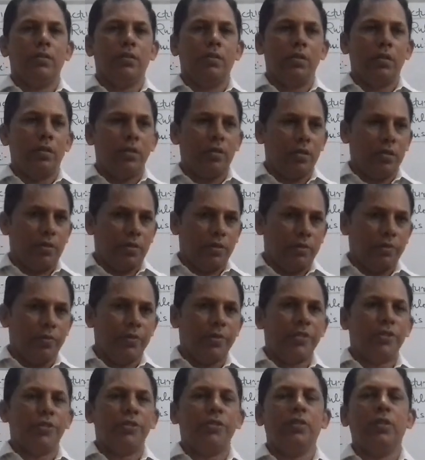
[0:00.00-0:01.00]
the
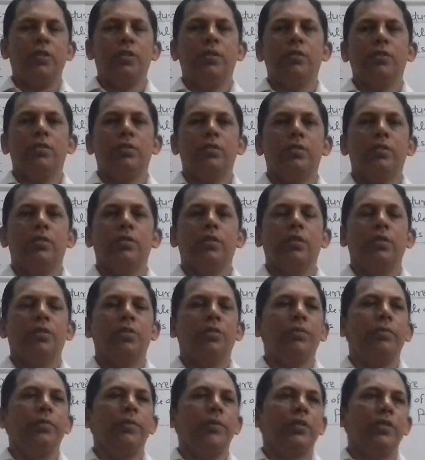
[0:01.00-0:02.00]
questions
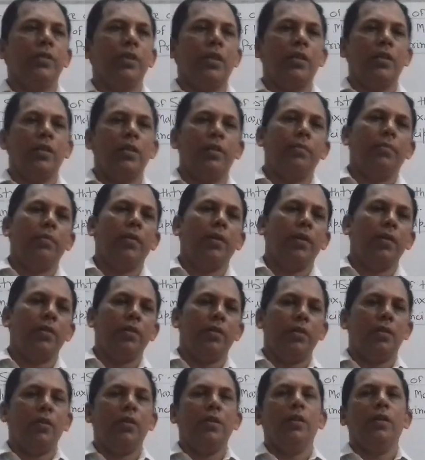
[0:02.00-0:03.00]
which are
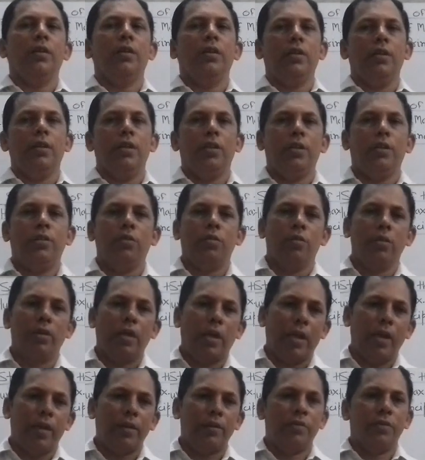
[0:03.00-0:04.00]
given in your
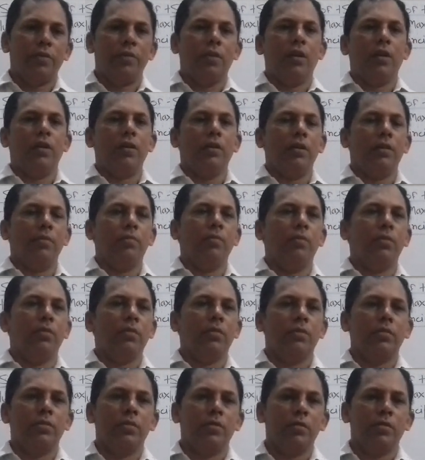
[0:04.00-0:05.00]
NCERT book.
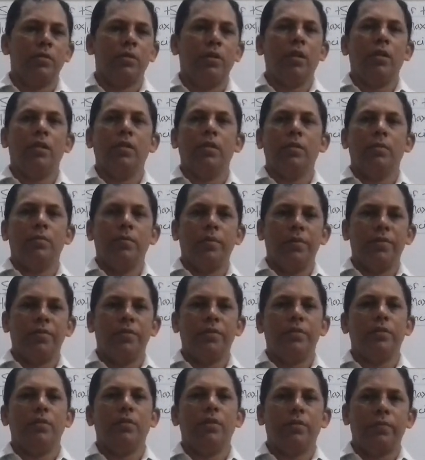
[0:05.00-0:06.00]
On the
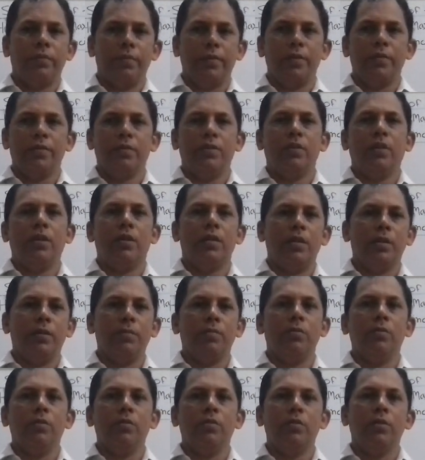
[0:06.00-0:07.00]
basis of
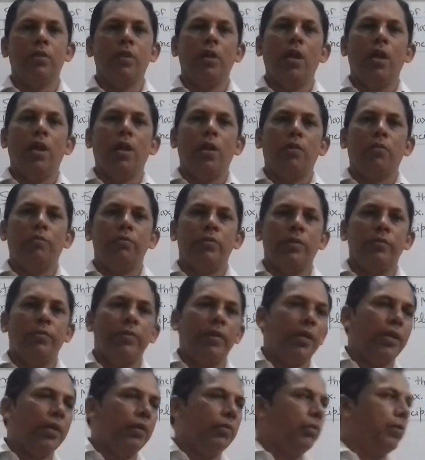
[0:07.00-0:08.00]
NCERT book, we
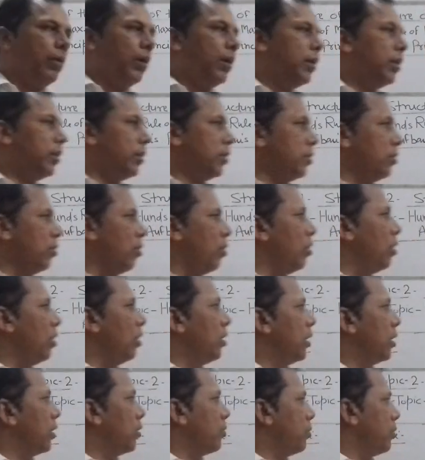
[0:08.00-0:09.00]
will revise
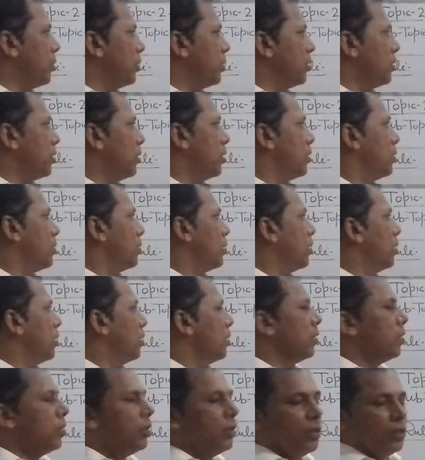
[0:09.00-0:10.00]
all the questions
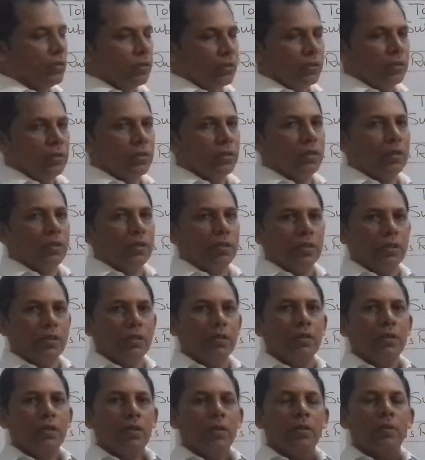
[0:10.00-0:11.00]

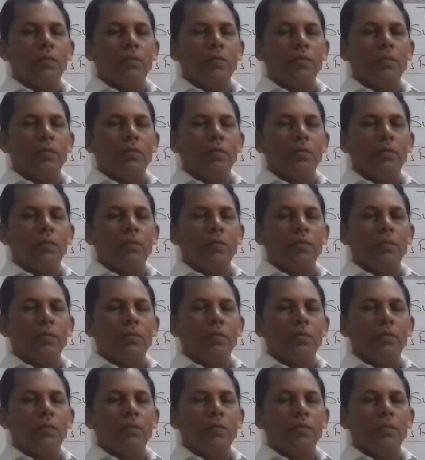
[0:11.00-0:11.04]
concerned